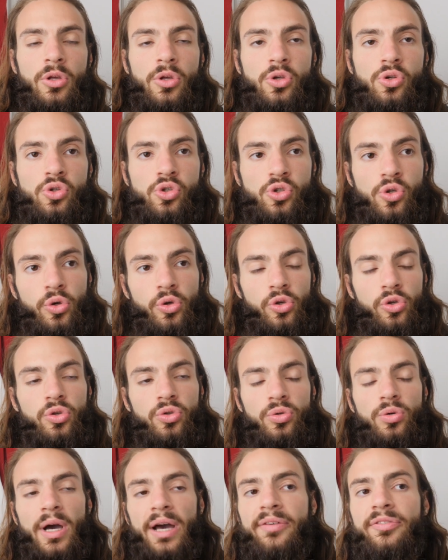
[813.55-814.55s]
So
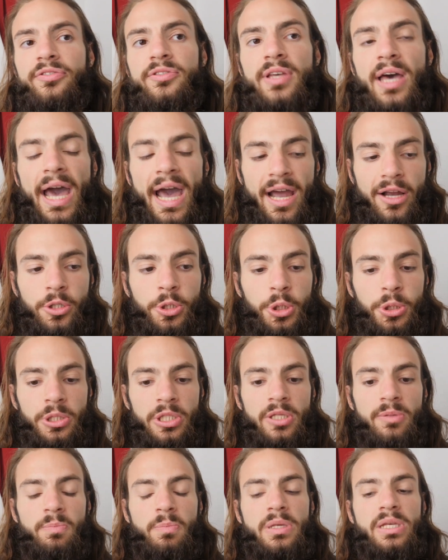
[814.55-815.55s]
you have to
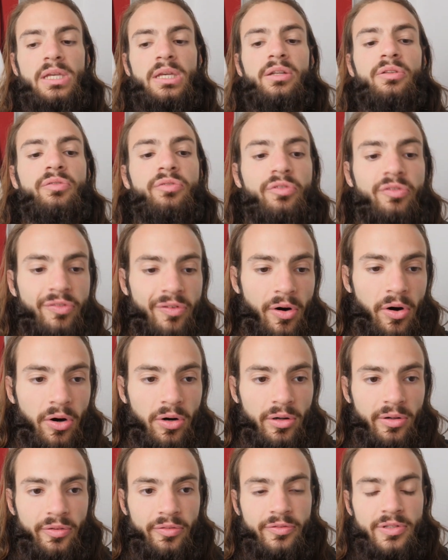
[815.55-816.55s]
actually be
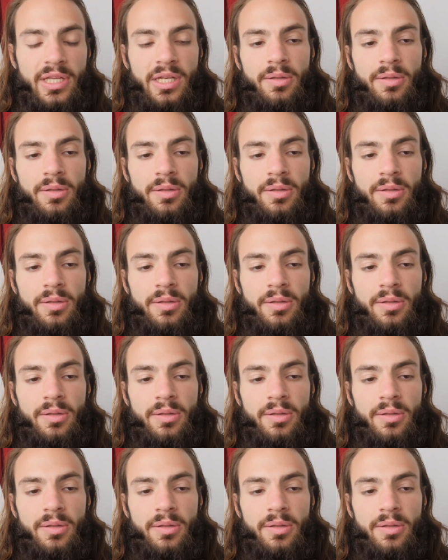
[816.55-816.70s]
involved